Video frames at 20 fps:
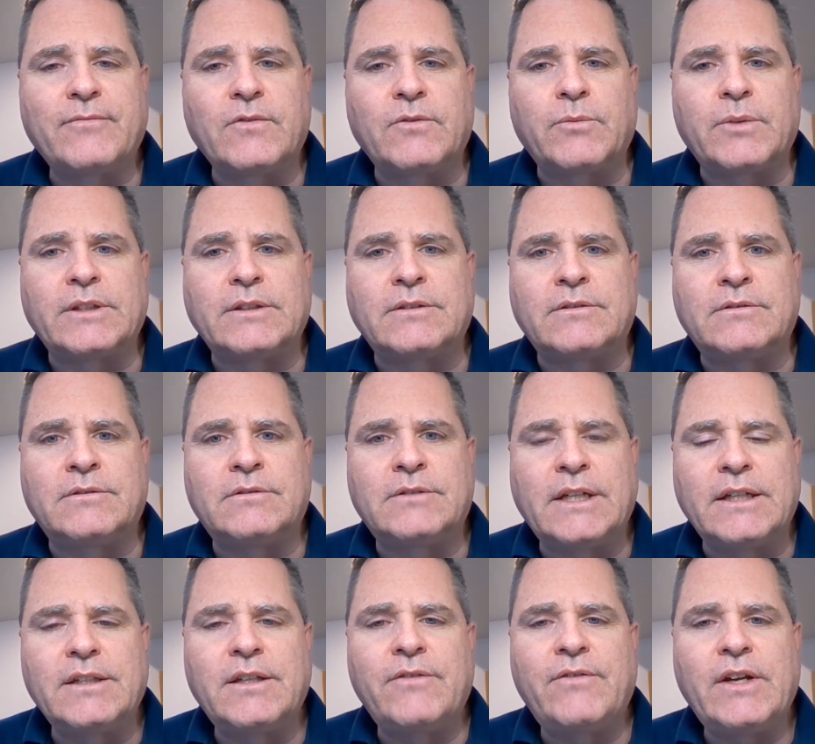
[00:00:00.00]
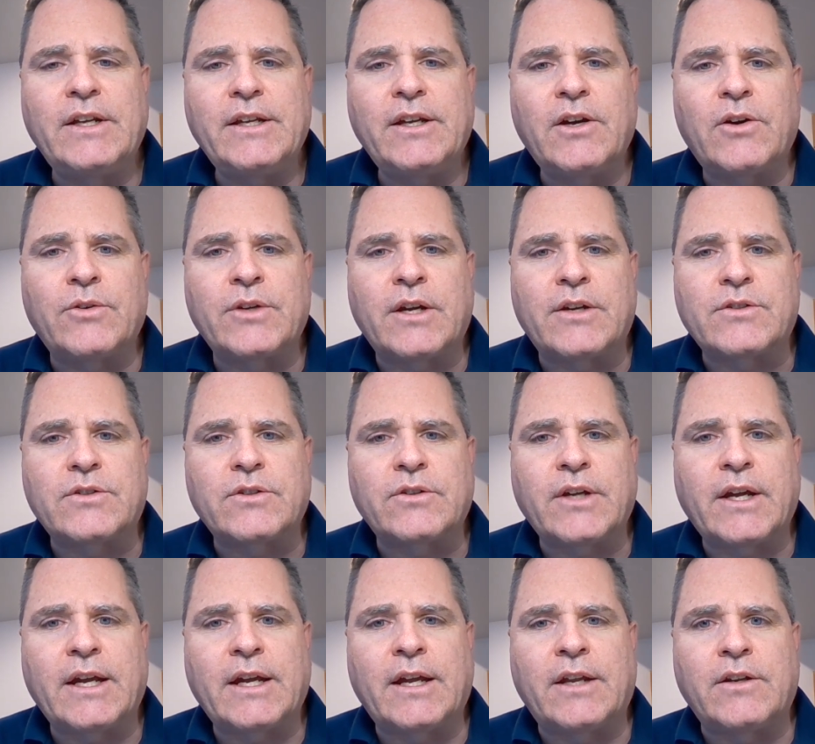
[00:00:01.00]
We did the video
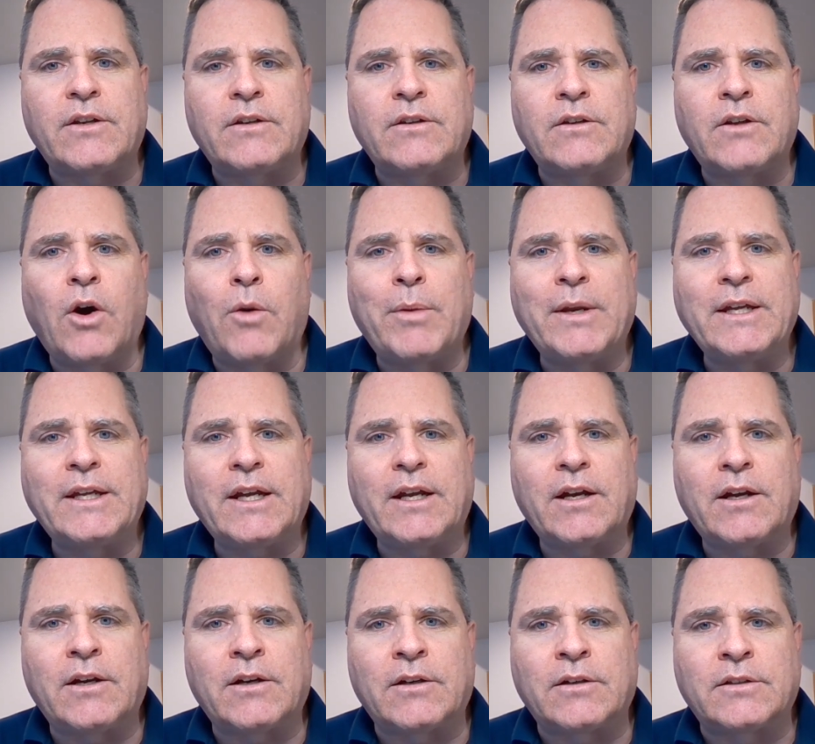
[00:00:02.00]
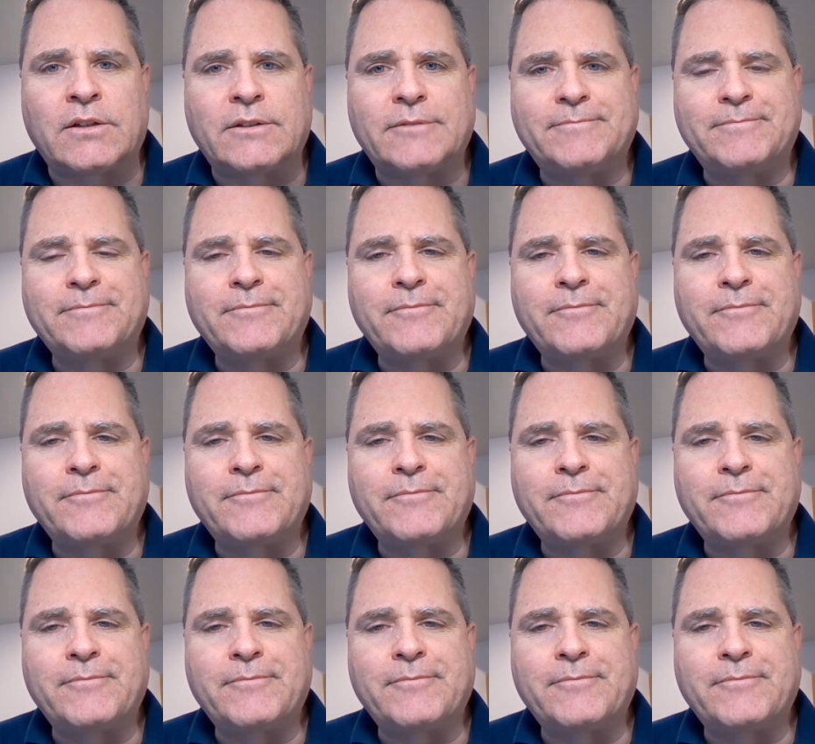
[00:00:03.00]
yesterday and nobody cared.